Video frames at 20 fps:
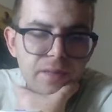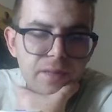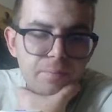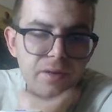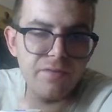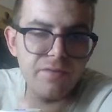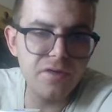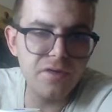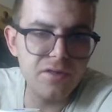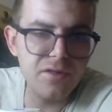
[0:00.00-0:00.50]

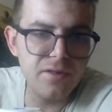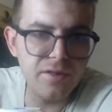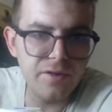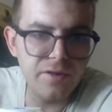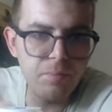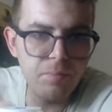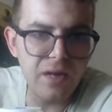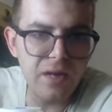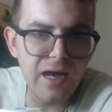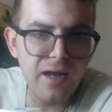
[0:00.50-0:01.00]
perfect
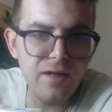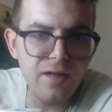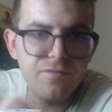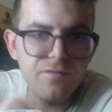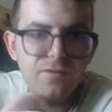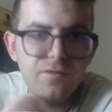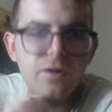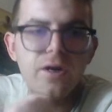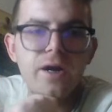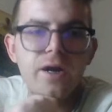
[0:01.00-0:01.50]
reply
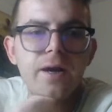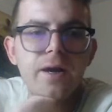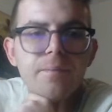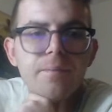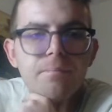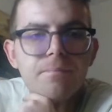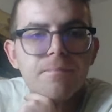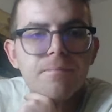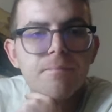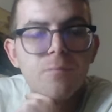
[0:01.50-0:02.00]
for
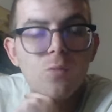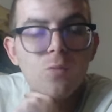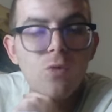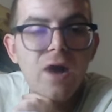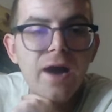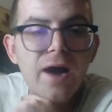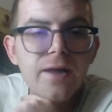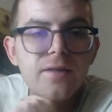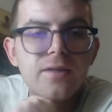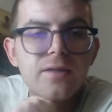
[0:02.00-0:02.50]

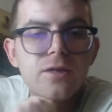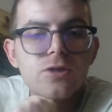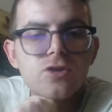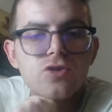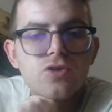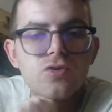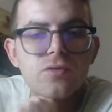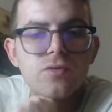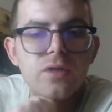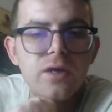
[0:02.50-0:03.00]
white
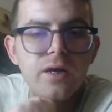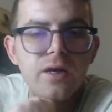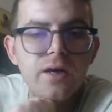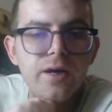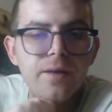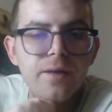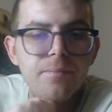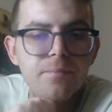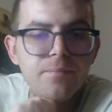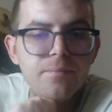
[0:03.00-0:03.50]
should
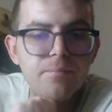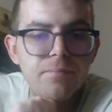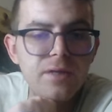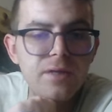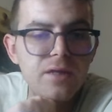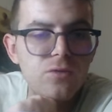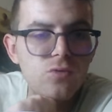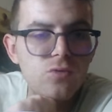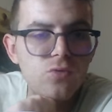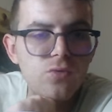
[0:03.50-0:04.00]

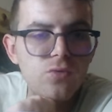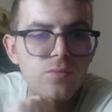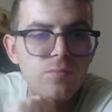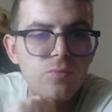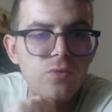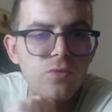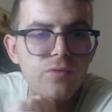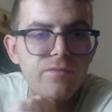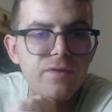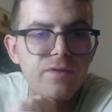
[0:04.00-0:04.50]
be to
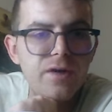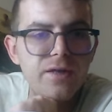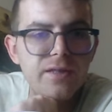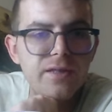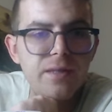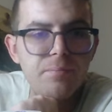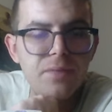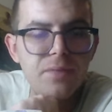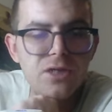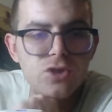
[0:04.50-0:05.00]
move
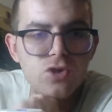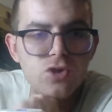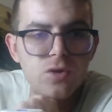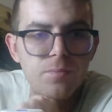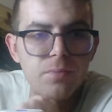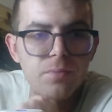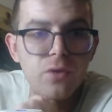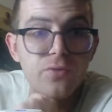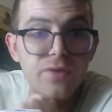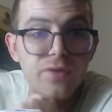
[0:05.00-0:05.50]
the
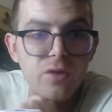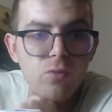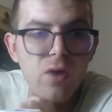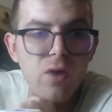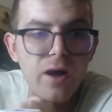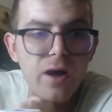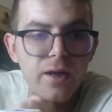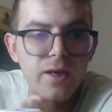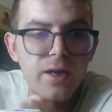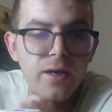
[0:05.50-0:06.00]
bishop on
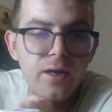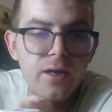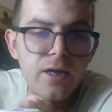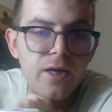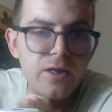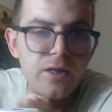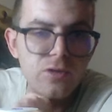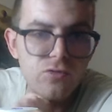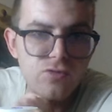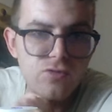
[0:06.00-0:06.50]
d1
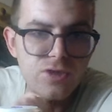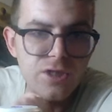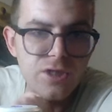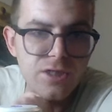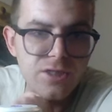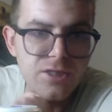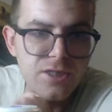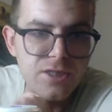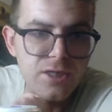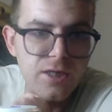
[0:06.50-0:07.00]
to
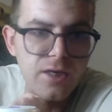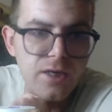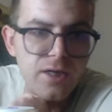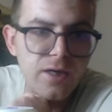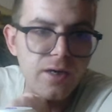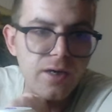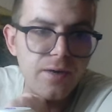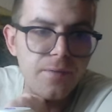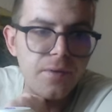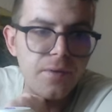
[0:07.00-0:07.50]
chase
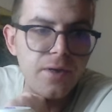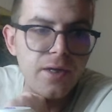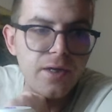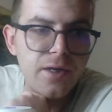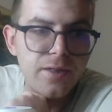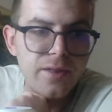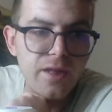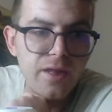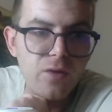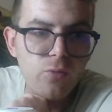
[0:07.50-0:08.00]

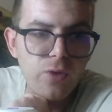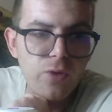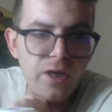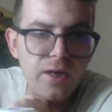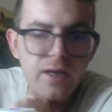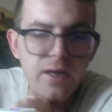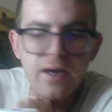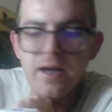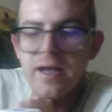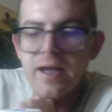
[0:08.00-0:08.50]
the
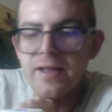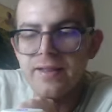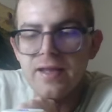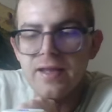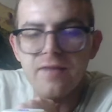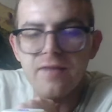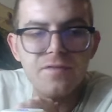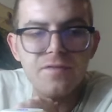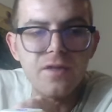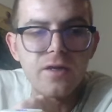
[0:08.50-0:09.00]
queen, and
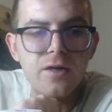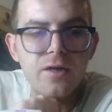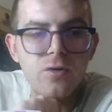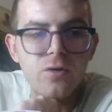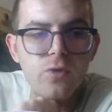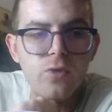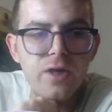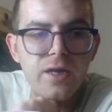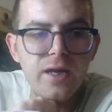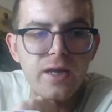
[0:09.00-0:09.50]
after
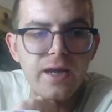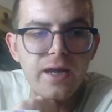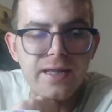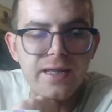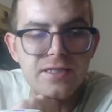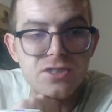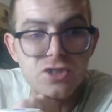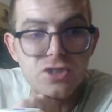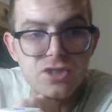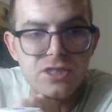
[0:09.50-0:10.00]
queen
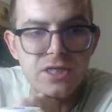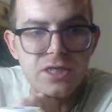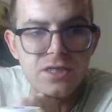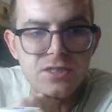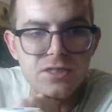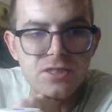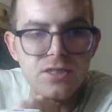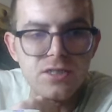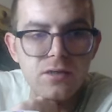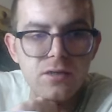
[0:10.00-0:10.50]

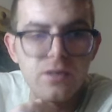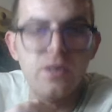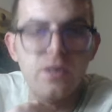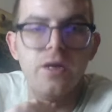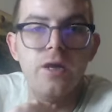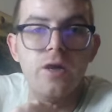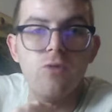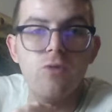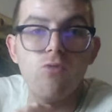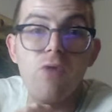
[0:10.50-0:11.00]
h6,
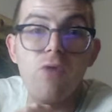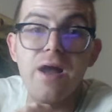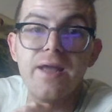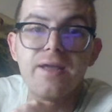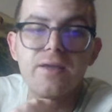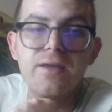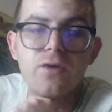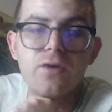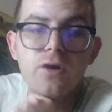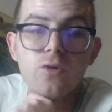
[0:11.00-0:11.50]
why
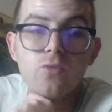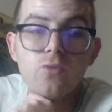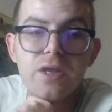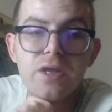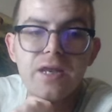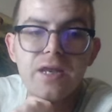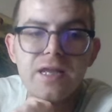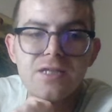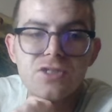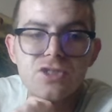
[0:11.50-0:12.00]

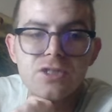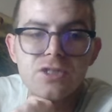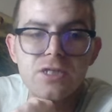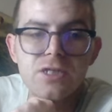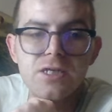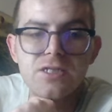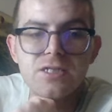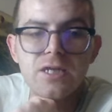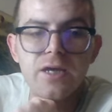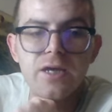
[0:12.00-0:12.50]
queen
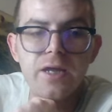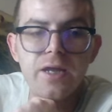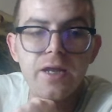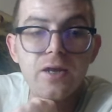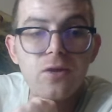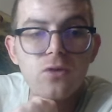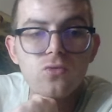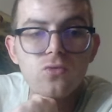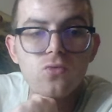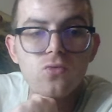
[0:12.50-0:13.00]
h6
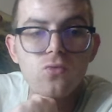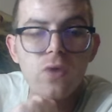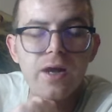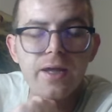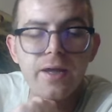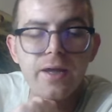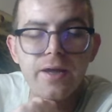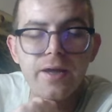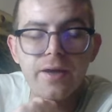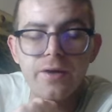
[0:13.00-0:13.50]
and not
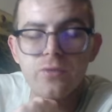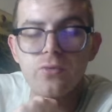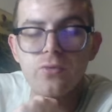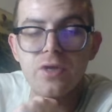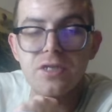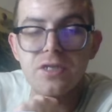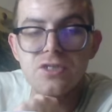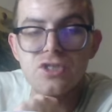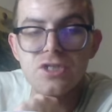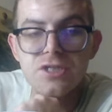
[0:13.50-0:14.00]
quite
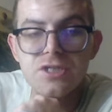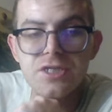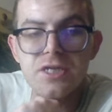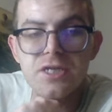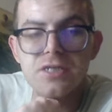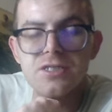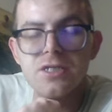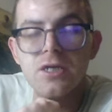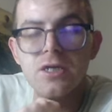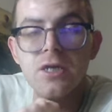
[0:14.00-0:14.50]
queen
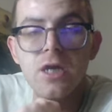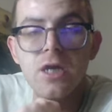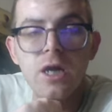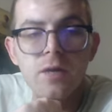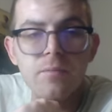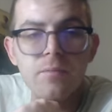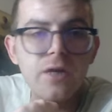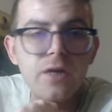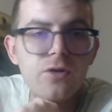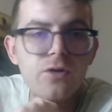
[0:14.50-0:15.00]
g6?
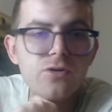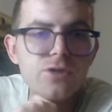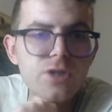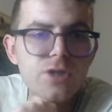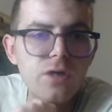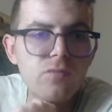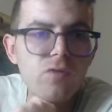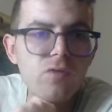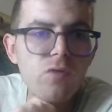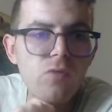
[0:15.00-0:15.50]
Because
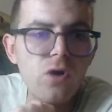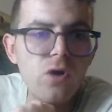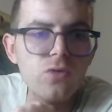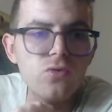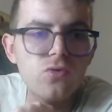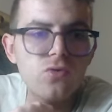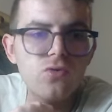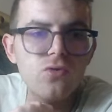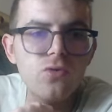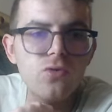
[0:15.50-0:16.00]
we
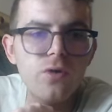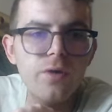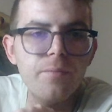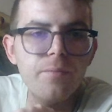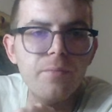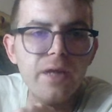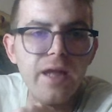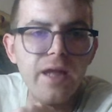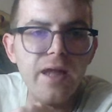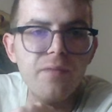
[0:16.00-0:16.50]
want to
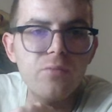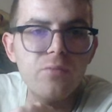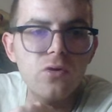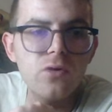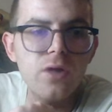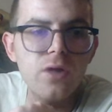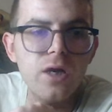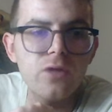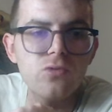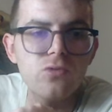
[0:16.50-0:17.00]
be
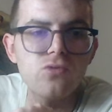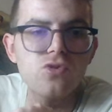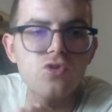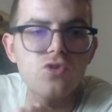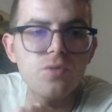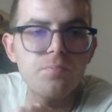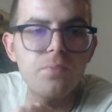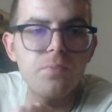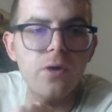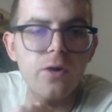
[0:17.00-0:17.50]
able to
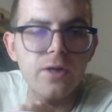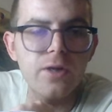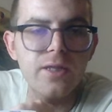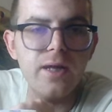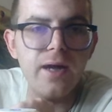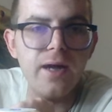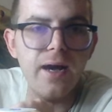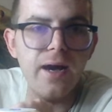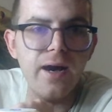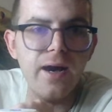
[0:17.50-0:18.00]
support
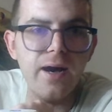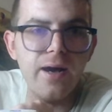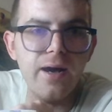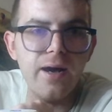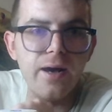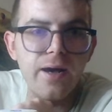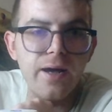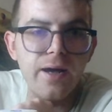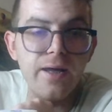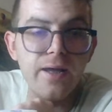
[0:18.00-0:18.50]

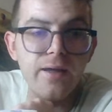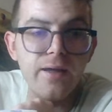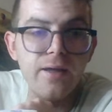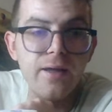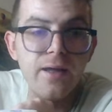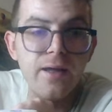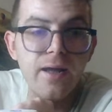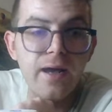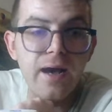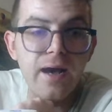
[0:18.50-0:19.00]
a
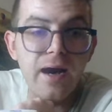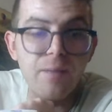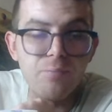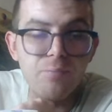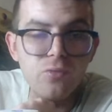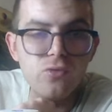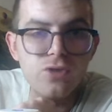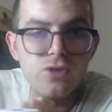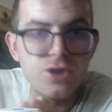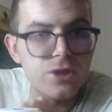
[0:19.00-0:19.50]

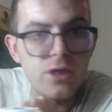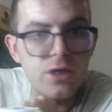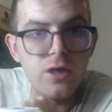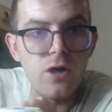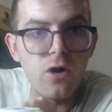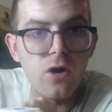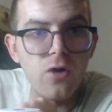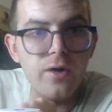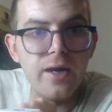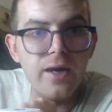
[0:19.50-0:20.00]
push
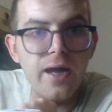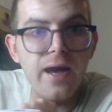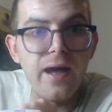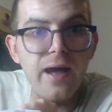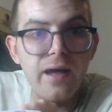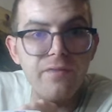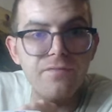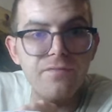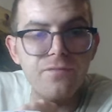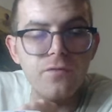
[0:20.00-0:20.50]
on
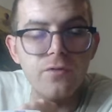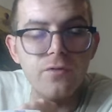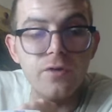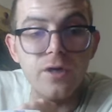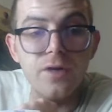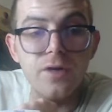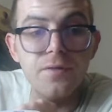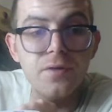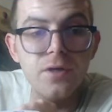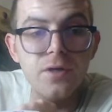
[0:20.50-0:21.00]

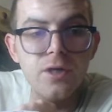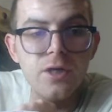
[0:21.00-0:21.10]
f4.